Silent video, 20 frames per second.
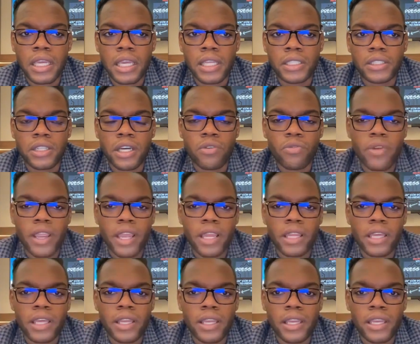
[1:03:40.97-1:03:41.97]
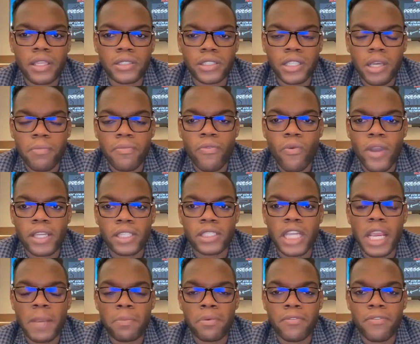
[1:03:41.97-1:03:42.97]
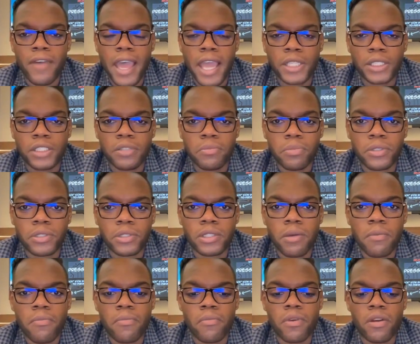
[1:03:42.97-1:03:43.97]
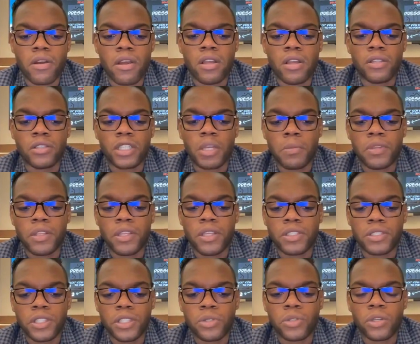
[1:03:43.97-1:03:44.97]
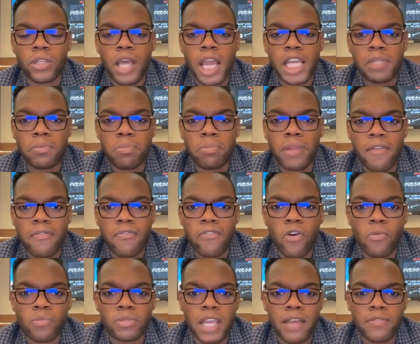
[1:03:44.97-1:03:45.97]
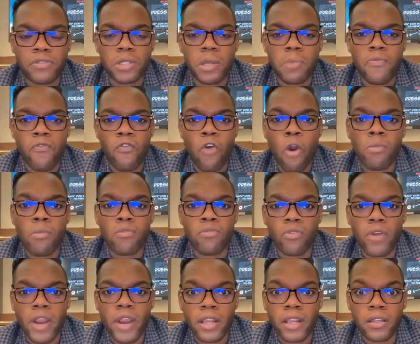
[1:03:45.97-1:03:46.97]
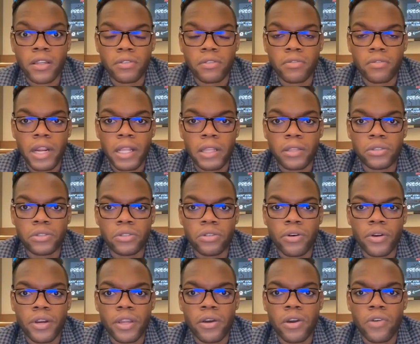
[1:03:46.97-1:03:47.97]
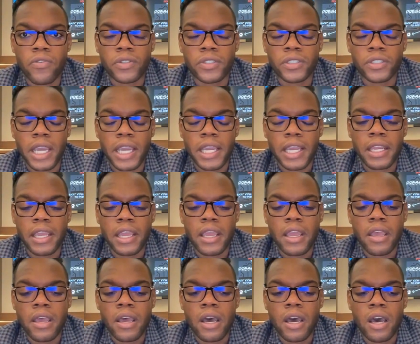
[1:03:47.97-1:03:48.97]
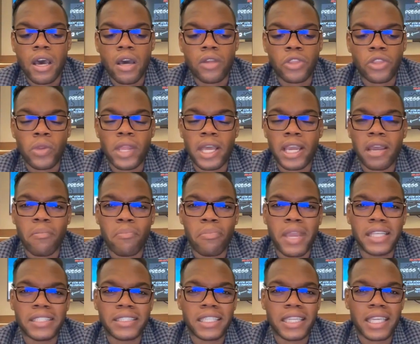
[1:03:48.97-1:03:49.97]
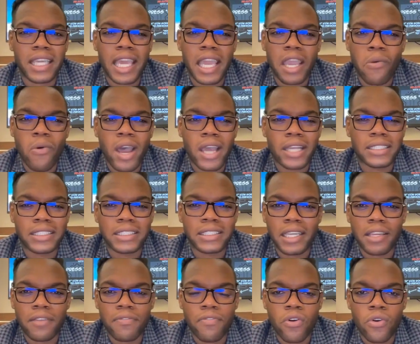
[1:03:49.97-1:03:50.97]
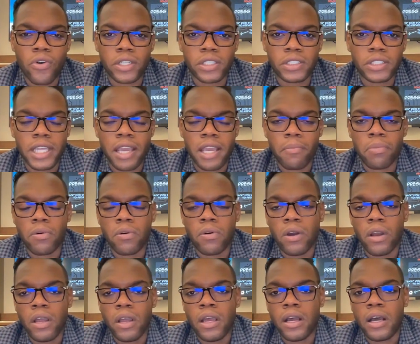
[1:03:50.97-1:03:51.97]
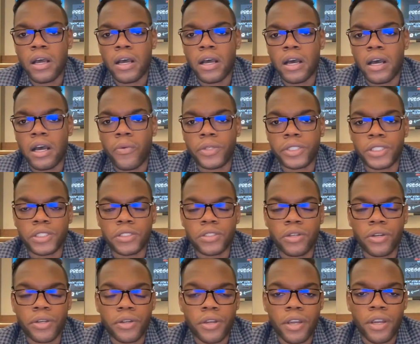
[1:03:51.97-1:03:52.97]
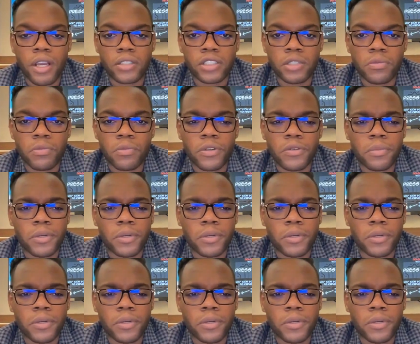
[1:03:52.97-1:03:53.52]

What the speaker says: It's unregulated in some way, shape, or fashion, but some of these centralized platforms have some form of regulatory oversight through like a basic KYC, for example, which is know your customer.